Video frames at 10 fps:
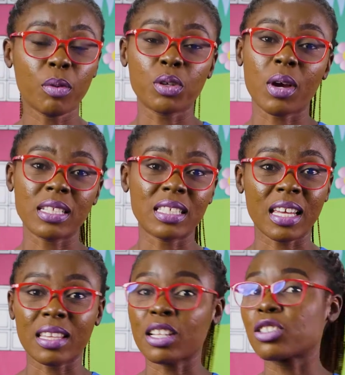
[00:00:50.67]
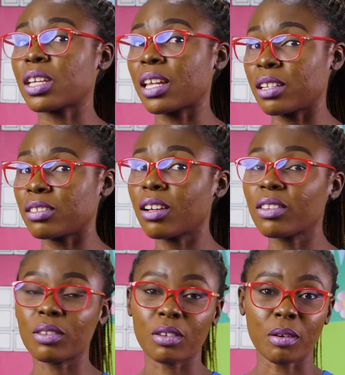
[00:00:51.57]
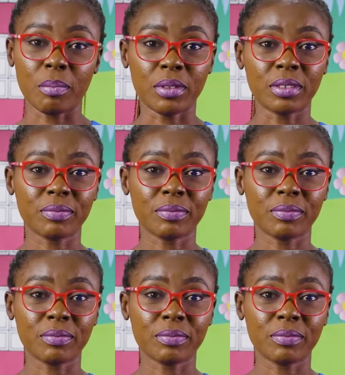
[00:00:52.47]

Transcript: you add together to get another number.